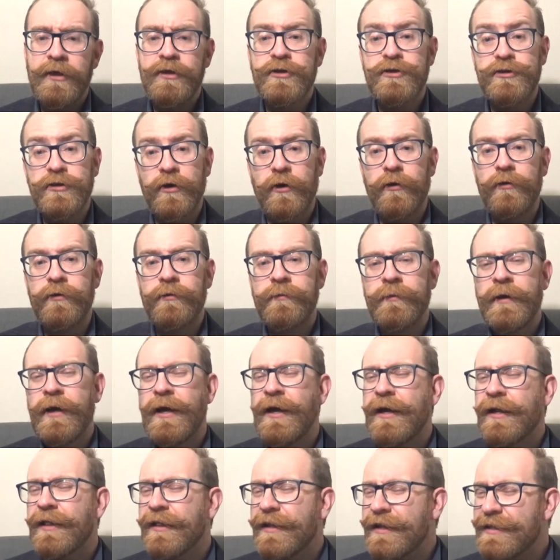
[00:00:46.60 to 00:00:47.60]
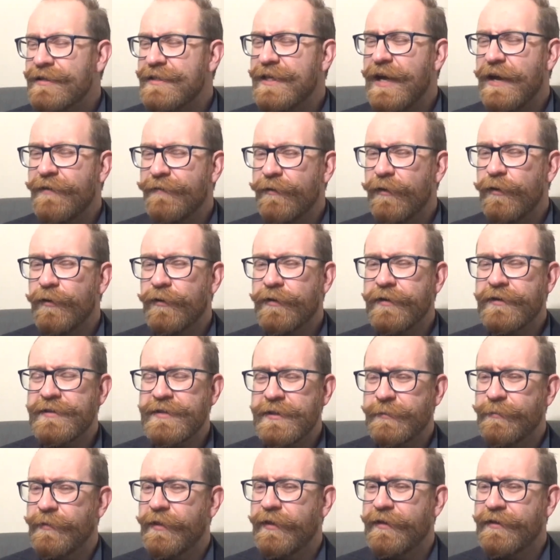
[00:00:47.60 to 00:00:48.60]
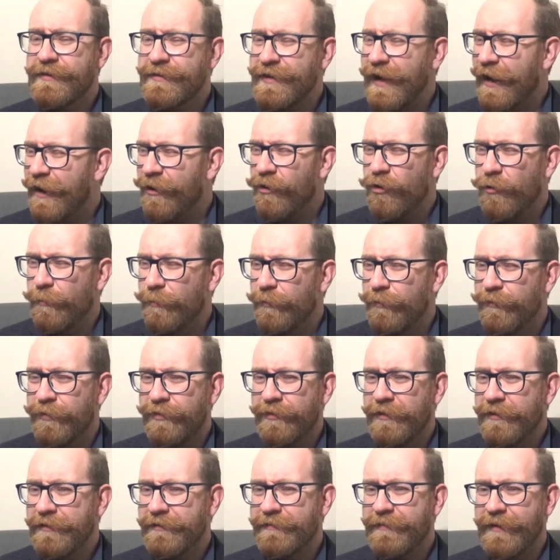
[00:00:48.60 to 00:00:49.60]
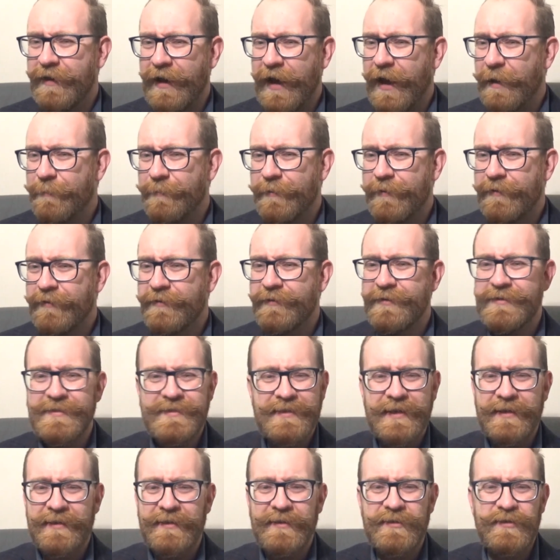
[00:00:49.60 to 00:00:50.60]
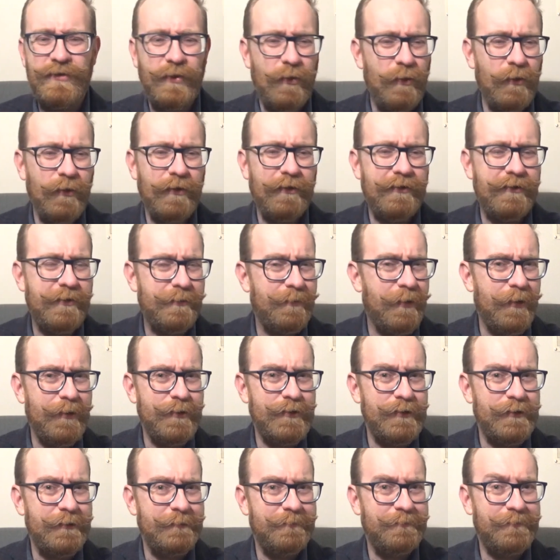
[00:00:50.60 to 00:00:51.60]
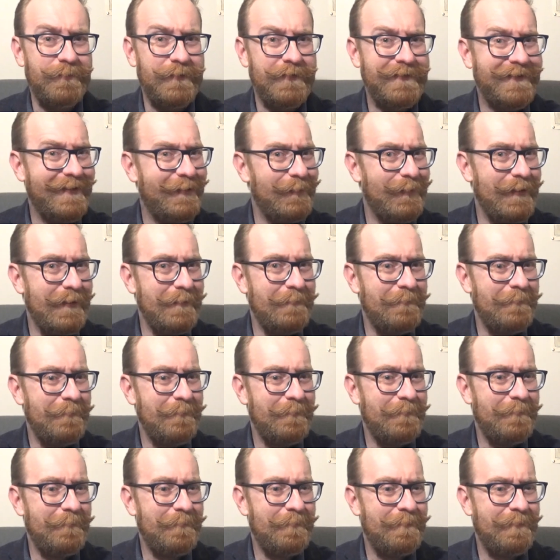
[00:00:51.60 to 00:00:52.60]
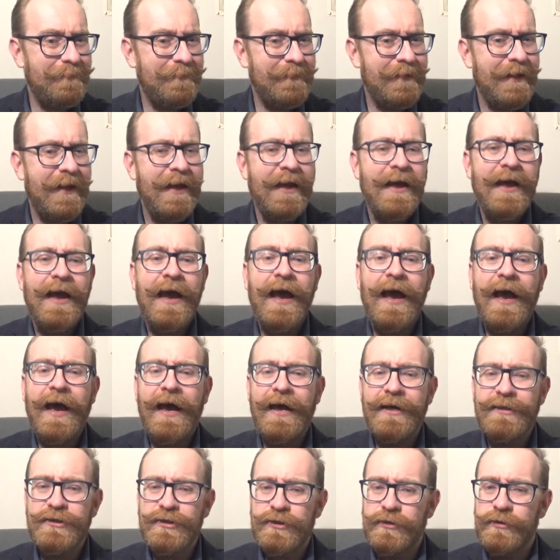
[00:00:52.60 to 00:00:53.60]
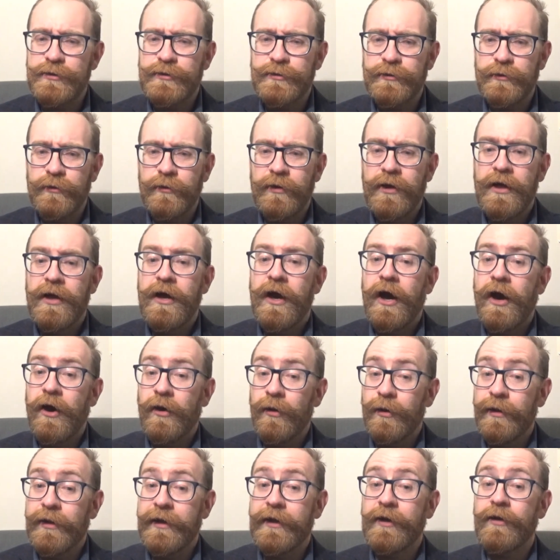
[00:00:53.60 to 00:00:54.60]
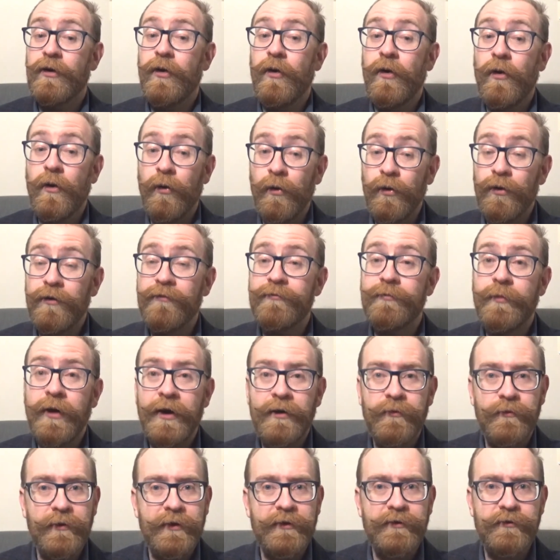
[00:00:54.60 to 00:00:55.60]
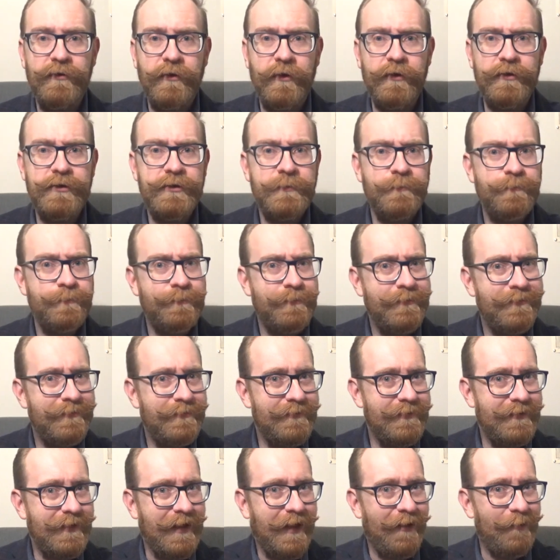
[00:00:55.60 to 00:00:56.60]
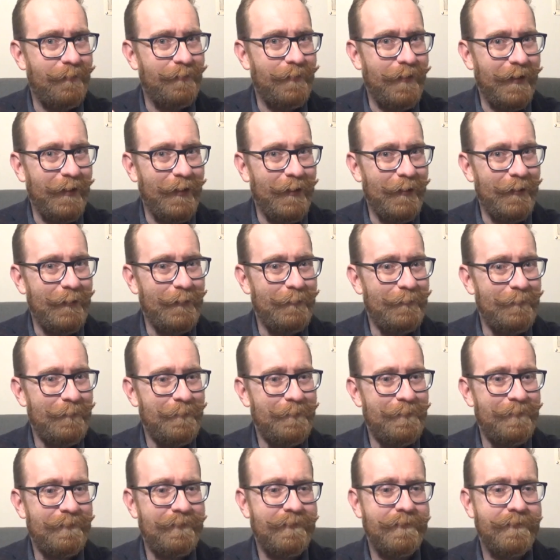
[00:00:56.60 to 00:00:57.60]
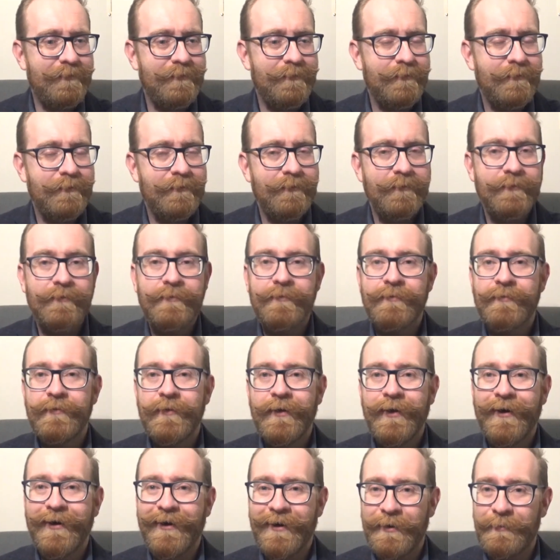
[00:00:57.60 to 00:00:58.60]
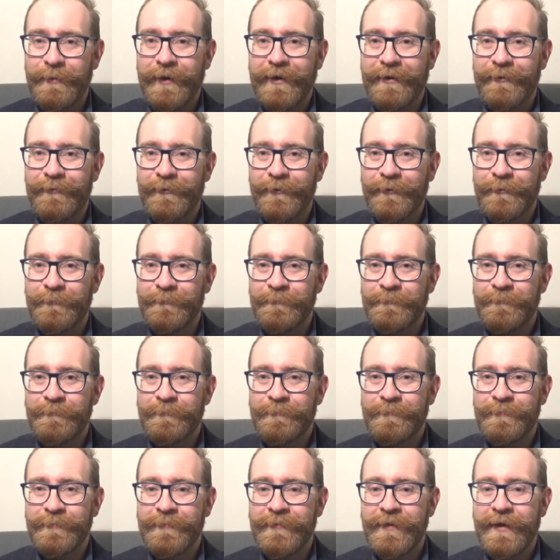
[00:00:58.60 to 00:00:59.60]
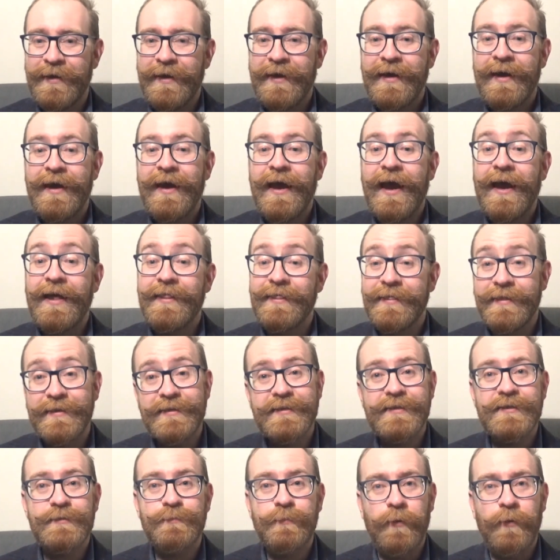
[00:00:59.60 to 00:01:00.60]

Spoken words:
So let's have a look at some of the terrible things that happened to set this all into motion, shall we? As usual, I'll link all of my research down below. I'm Andrew, and this is